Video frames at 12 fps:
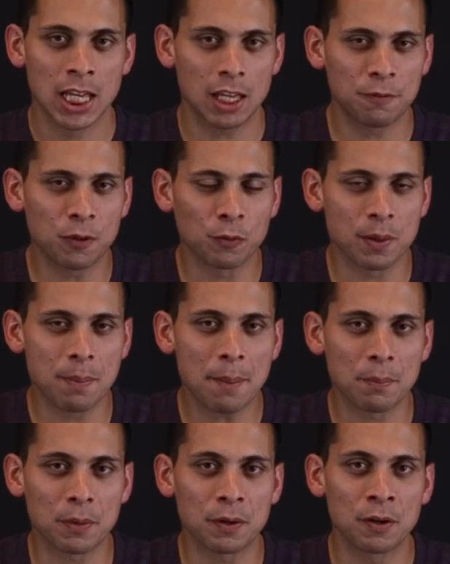If you
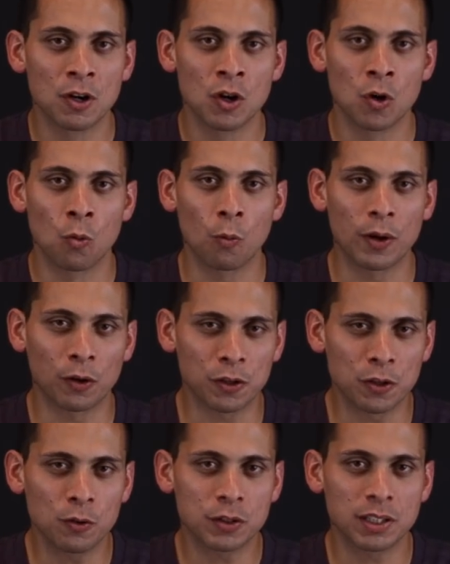remember, we are
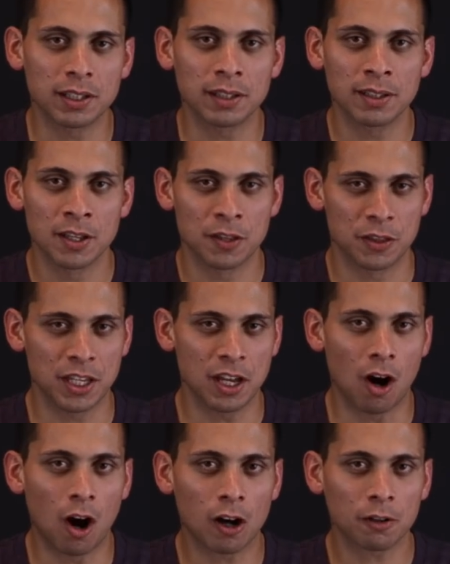using the
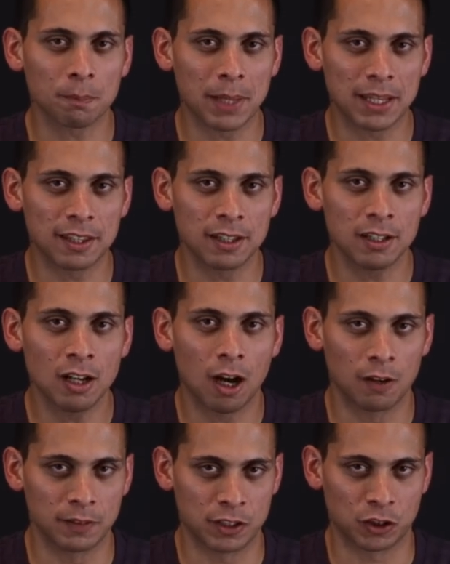arg method
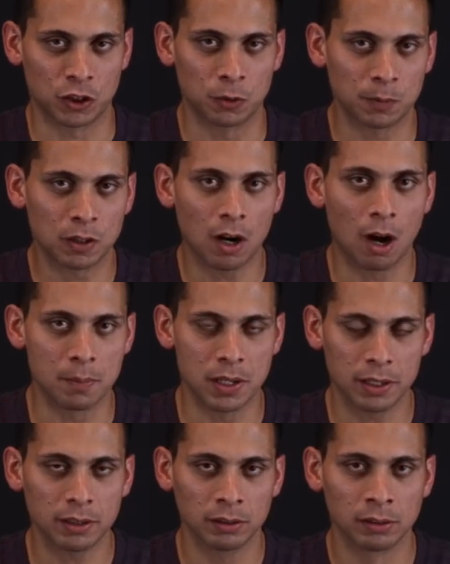of the server
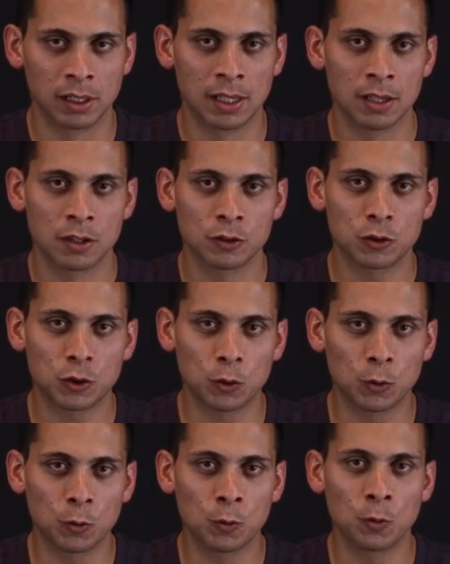object
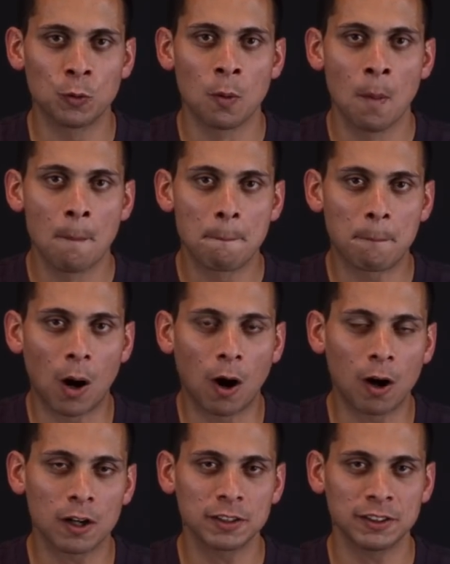to
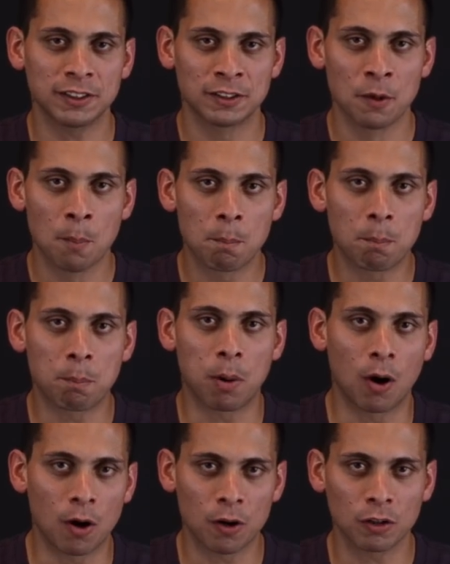parse
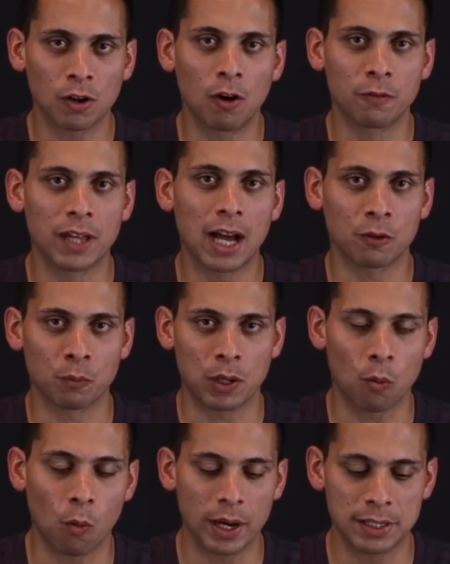part of that
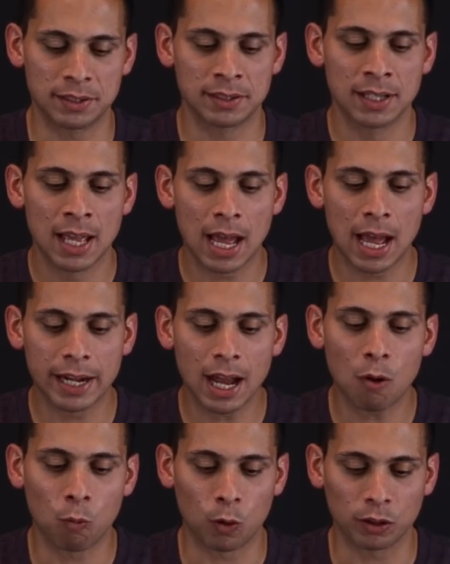request, and
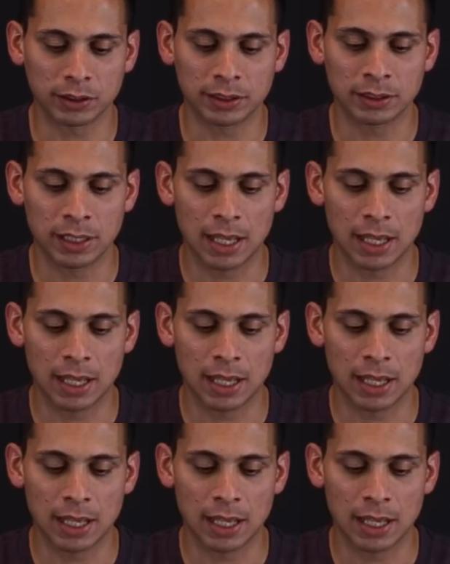that works